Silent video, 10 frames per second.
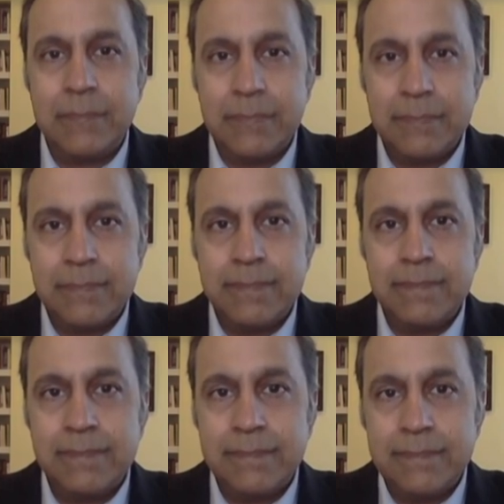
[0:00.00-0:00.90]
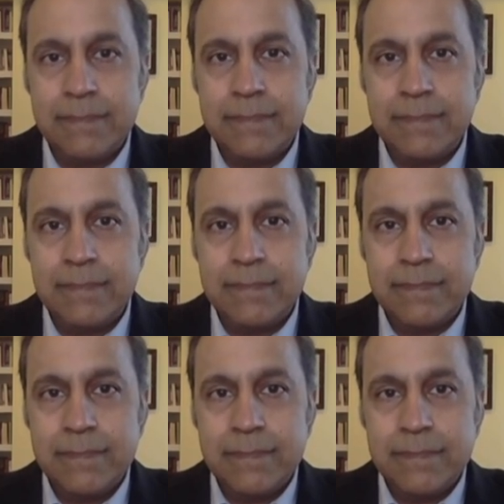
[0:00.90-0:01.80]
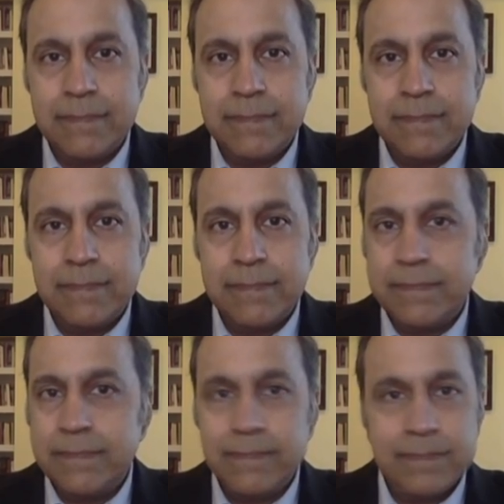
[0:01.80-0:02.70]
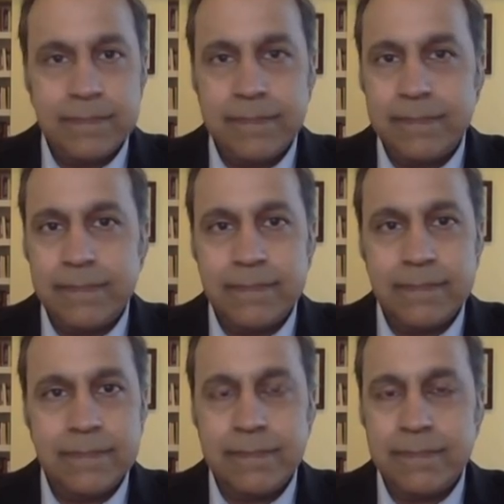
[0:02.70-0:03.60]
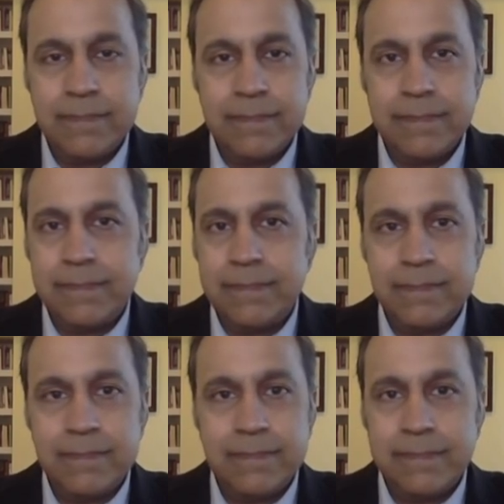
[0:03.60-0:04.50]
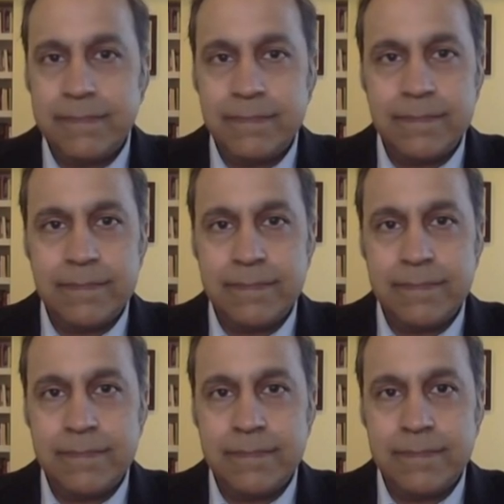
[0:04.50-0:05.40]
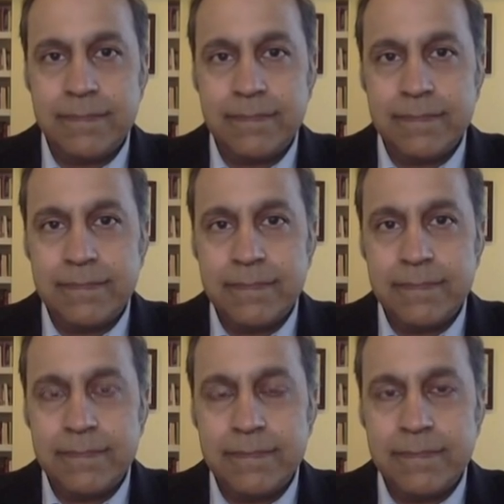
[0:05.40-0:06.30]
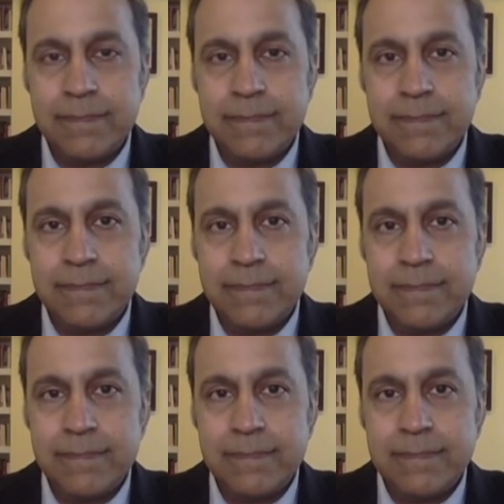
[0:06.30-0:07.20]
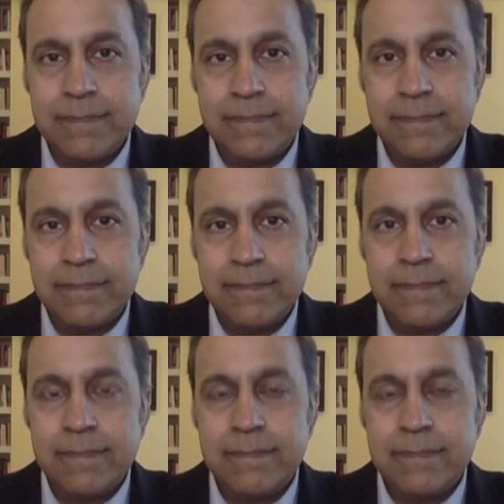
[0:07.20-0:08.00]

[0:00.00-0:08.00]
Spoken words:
[no speech]